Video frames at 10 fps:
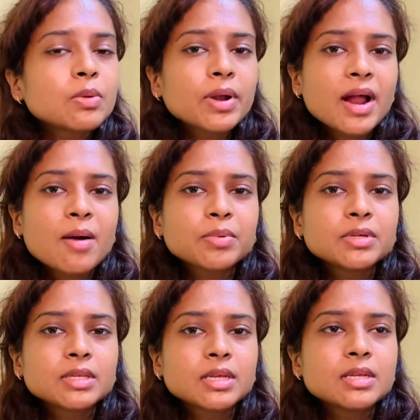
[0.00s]
what
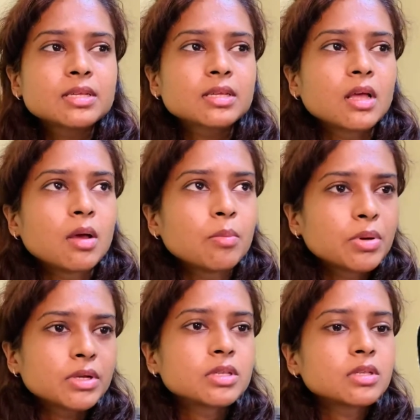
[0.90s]
happens is
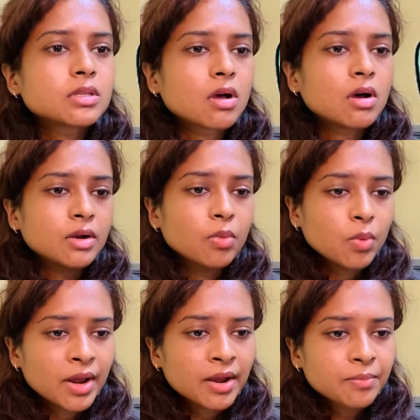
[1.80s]
persons are
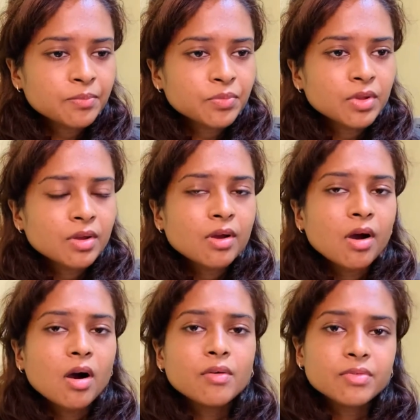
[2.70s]
unaware
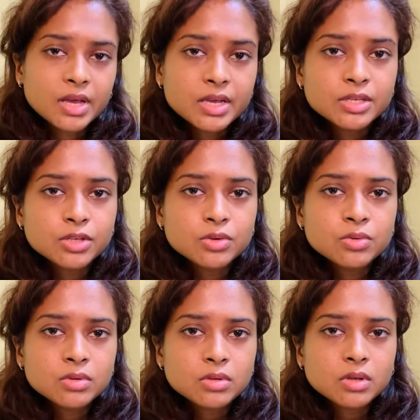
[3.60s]
of their
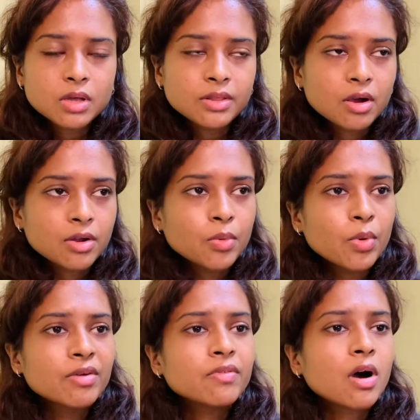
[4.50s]
issues. They're
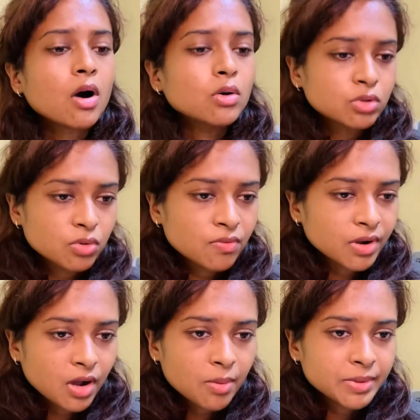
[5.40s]
unaware of how to
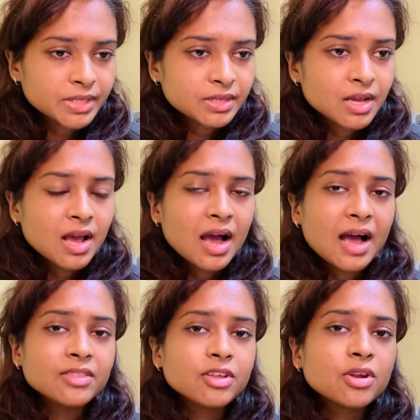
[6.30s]
overcome it.
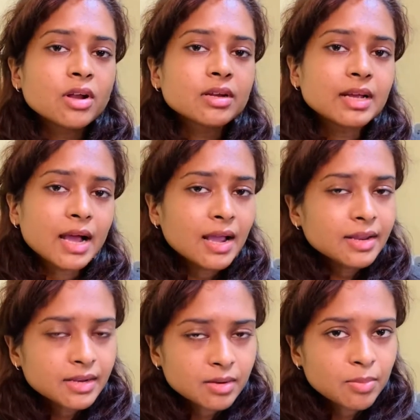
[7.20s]
And they're not
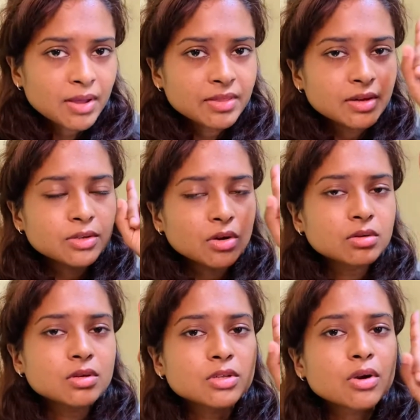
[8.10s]
guided by their
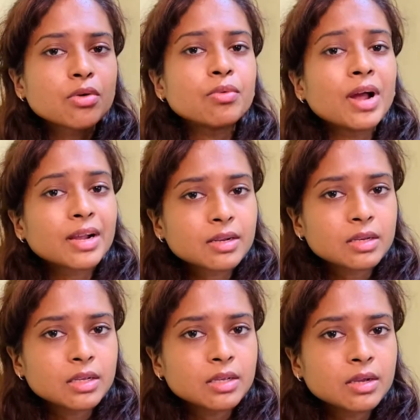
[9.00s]
doctors
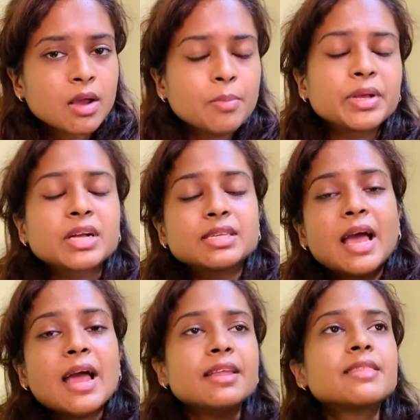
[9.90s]
correctly, because
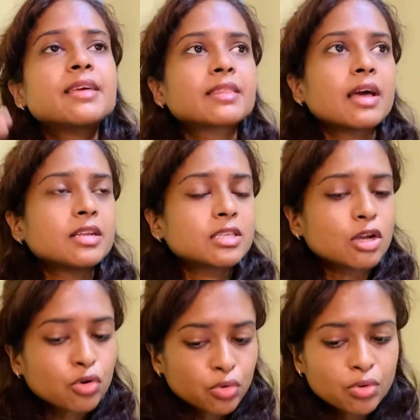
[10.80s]
anything that is a
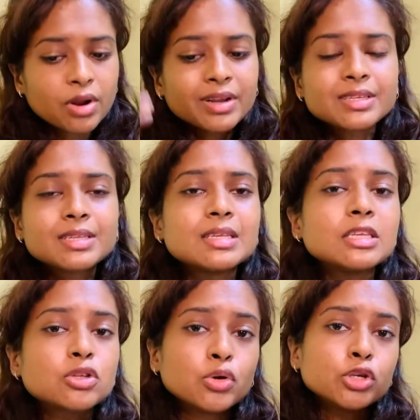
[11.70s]
chronic disease
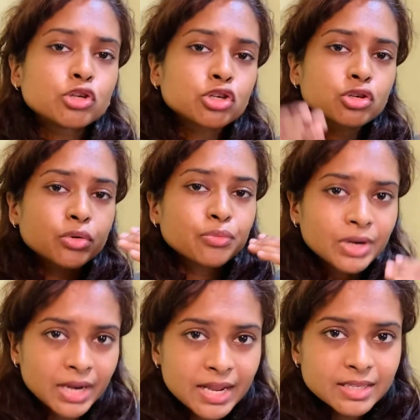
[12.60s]
or nutrition
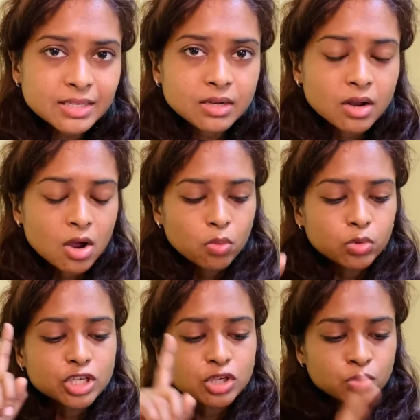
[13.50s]
related,
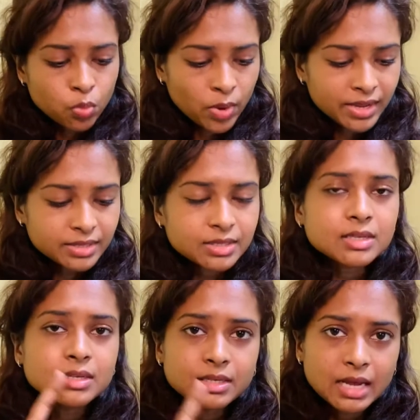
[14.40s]
which is weight,
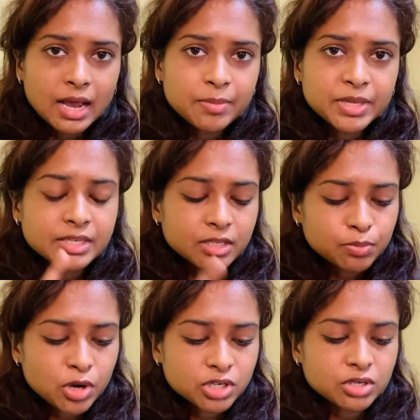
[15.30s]
diabetes,
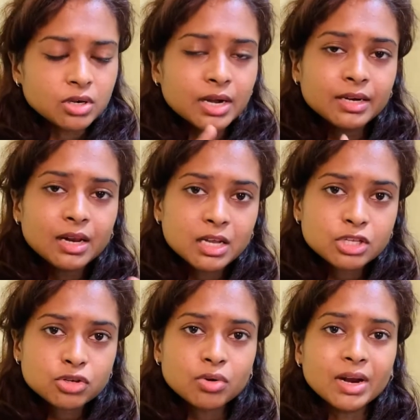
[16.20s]
pressure, and
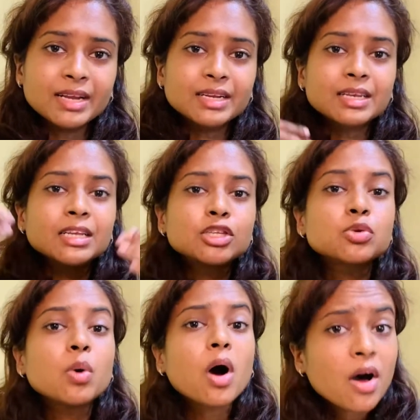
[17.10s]
cholesterol, and it leads
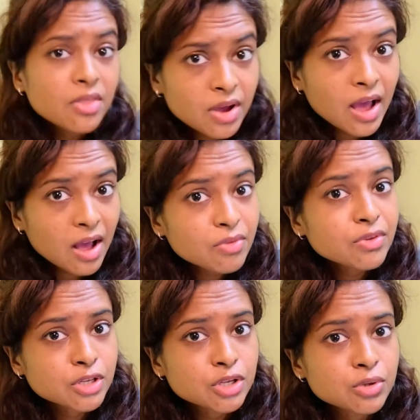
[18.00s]
to other health
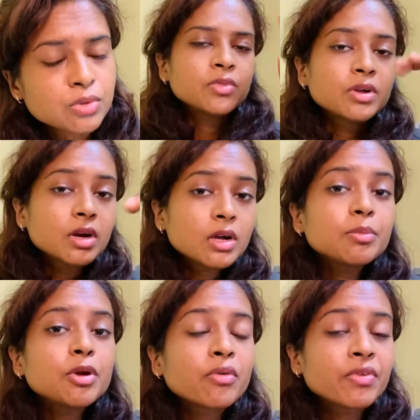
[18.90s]
issues, could
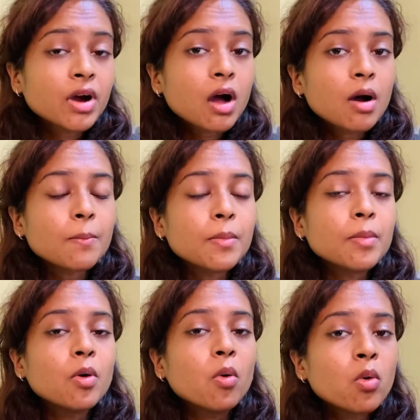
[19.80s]
be overcome
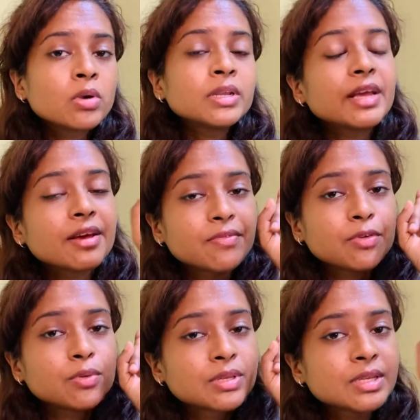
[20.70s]
only if
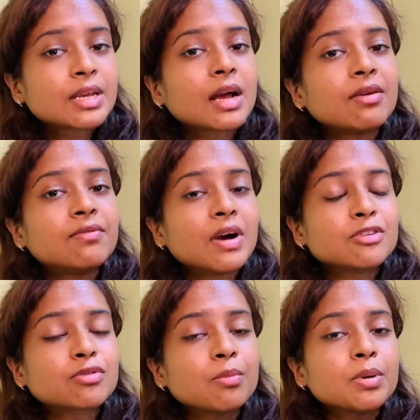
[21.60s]
you seek advice
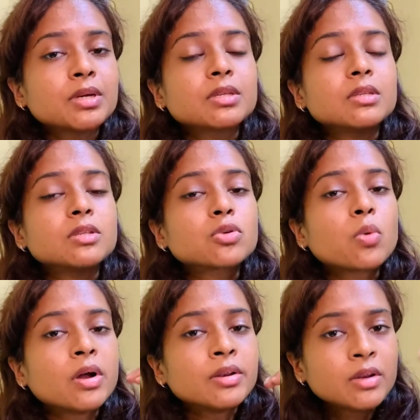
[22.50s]
from persons who
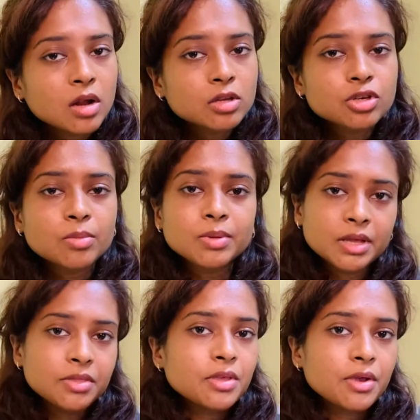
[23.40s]
are knowledgeable
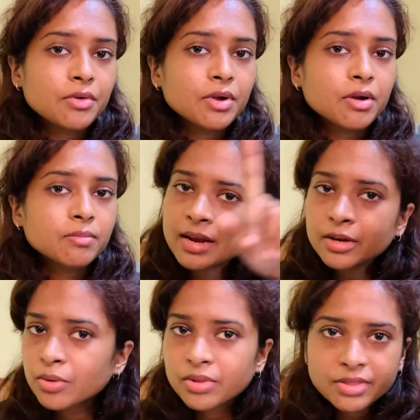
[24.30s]
in the area. I
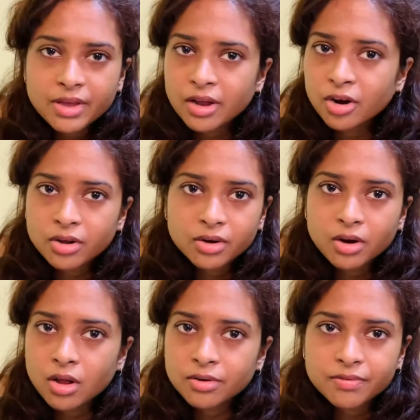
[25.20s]
know that there are not a
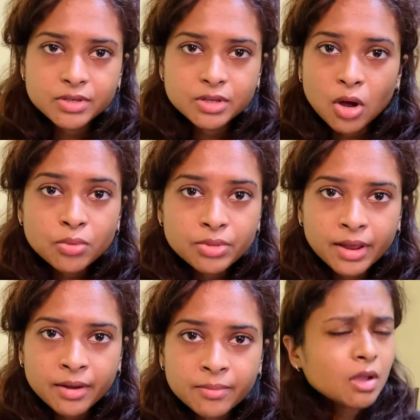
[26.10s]
lot of us out
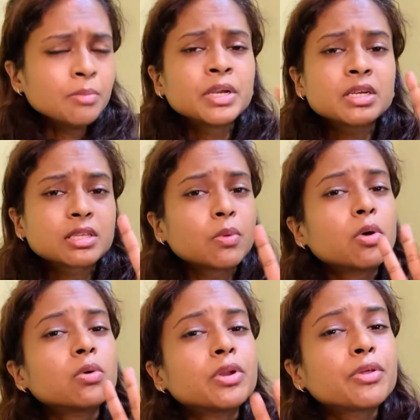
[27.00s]
there, because there were
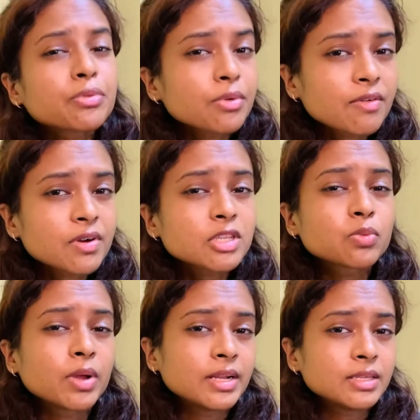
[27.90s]
only 3 of us
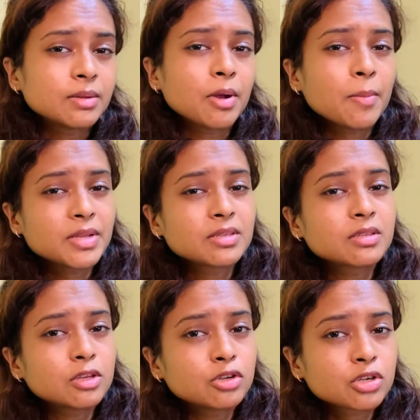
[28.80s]
when I did my master's
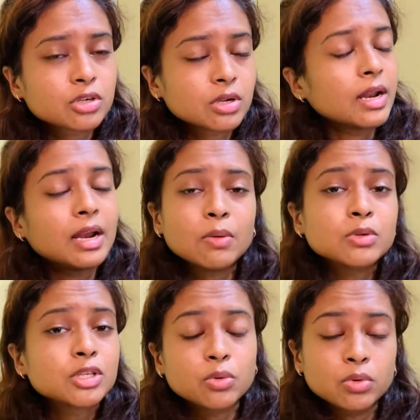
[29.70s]
in nutrition, and I was
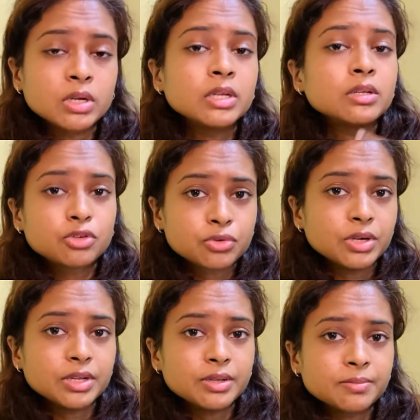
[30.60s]
the only trainee.